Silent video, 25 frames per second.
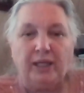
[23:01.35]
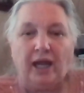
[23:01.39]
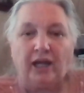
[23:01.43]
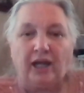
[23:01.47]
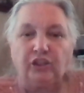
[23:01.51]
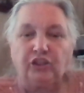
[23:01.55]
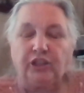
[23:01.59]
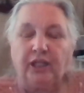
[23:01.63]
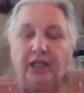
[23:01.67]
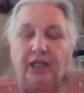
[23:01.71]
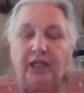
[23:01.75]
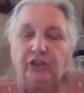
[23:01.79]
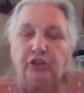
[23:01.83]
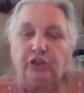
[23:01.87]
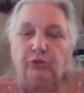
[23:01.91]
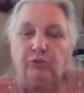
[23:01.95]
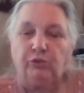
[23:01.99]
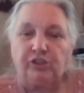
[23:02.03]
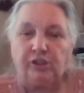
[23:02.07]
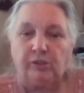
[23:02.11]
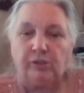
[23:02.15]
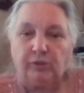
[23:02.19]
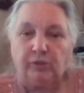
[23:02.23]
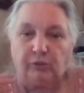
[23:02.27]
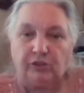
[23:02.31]
we actually had
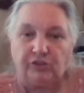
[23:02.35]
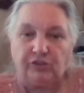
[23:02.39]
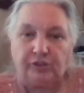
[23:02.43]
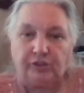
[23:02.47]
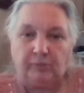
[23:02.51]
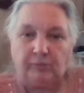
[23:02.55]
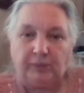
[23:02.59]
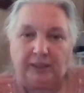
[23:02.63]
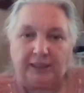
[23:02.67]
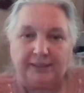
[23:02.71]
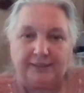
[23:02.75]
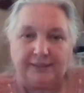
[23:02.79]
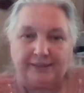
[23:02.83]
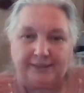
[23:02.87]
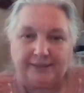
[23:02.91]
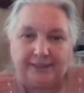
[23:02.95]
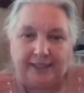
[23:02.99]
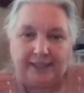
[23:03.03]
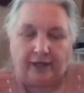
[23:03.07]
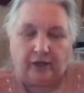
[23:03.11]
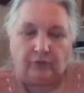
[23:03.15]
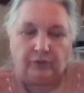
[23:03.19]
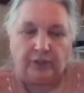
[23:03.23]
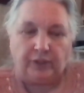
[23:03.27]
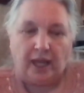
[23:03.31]
Jewish immigrants coming into
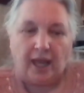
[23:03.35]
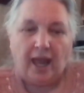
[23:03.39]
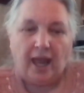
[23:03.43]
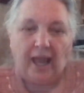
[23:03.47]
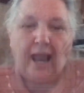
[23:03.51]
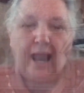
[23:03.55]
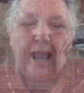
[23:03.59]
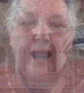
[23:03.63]
town,